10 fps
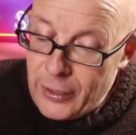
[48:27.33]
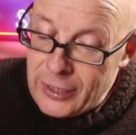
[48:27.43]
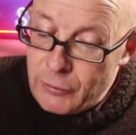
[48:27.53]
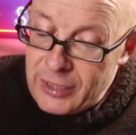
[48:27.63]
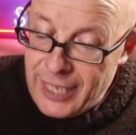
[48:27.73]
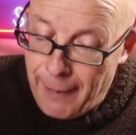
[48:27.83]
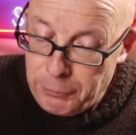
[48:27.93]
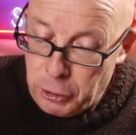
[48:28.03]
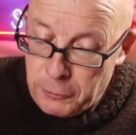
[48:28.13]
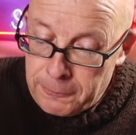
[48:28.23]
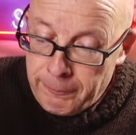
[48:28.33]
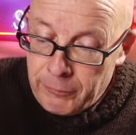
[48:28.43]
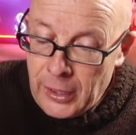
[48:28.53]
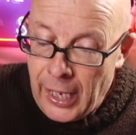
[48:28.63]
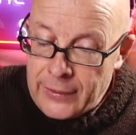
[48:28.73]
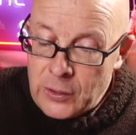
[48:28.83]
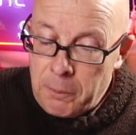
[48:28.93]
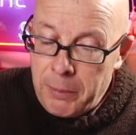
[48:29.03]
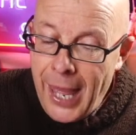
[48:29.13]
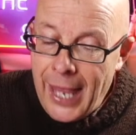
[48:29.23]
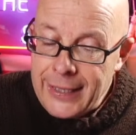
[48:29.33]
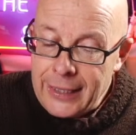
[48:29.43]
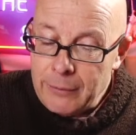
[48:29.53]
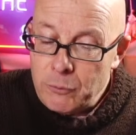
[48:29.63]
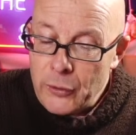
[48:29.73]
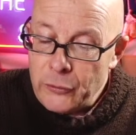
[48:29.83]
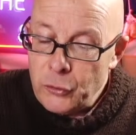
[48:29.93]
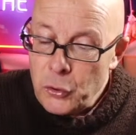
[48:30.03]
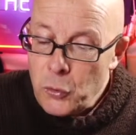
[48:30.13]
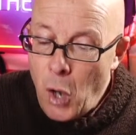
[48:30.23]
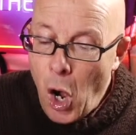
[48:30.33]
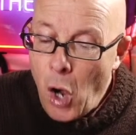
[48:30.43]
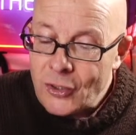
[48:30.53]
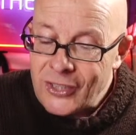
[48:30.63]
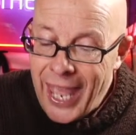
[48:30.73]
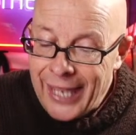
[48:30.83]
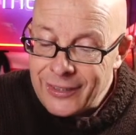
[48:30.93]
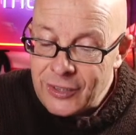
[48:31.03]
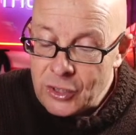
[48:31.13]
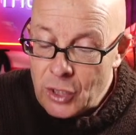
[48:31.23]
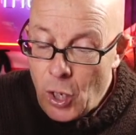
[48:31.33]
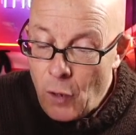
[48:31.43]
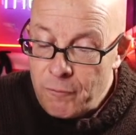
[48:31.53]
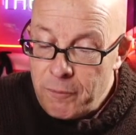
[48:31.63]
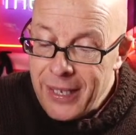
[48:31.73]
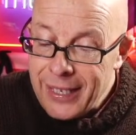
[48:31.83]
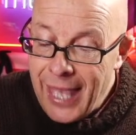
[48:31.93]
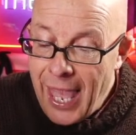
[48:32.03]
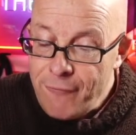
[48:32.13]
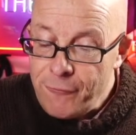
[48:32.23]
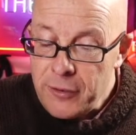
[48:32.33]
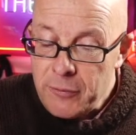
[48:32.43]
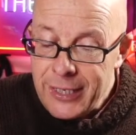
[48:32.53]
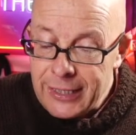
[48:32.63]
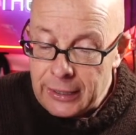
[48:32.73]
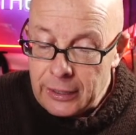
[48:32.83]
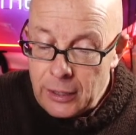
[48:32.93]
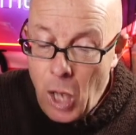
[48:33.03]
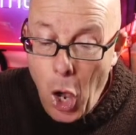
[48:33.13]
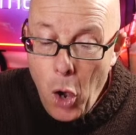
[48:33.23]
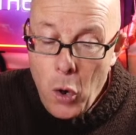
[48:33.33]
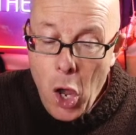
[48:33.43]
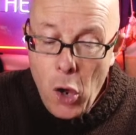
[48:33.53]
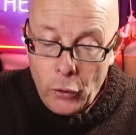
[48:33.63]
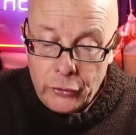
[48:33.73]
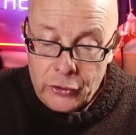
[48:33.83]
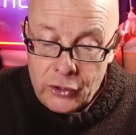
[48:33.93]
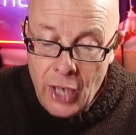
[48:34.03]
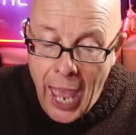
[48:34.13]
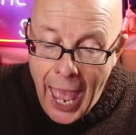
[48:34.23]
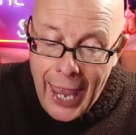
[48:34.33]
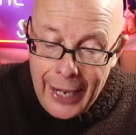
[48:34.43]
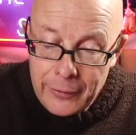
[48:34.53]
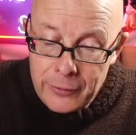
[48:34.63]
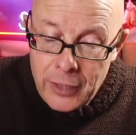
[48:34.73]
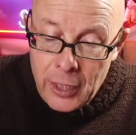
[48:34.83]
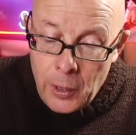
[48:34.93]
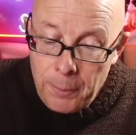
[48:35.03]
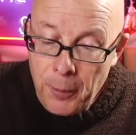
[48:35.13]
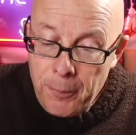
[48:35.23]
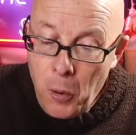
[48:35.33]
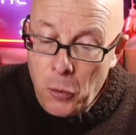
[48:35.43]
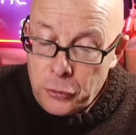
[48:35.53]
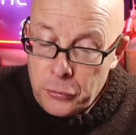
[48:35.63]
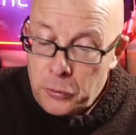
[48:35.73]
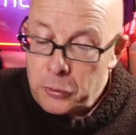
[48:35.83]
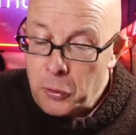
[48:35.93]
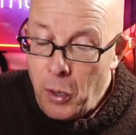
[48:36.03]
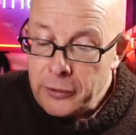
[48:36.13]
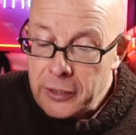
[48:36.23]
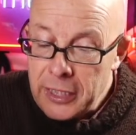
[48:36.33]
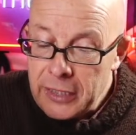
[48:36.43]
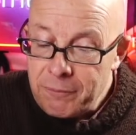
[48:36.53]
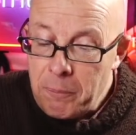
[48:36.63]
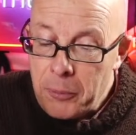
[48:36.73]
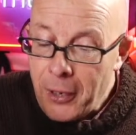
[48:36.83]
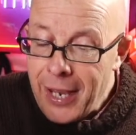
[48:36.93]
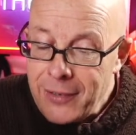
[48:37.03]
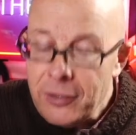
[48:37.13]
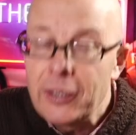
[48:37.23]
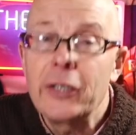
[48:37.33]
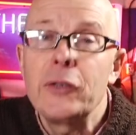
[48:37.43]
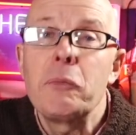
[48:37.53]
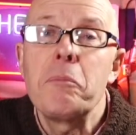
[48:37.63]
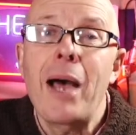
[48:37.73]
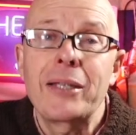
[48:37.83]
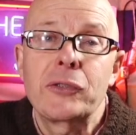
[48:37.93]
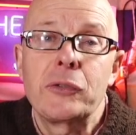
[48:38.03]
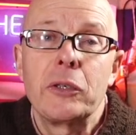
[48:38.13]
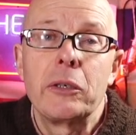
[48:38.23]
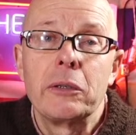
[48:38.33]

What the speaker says: reception, and supplied him with 2 hogsheads of beer every week, a whole ox, and a proportional quantity of bread and mustard.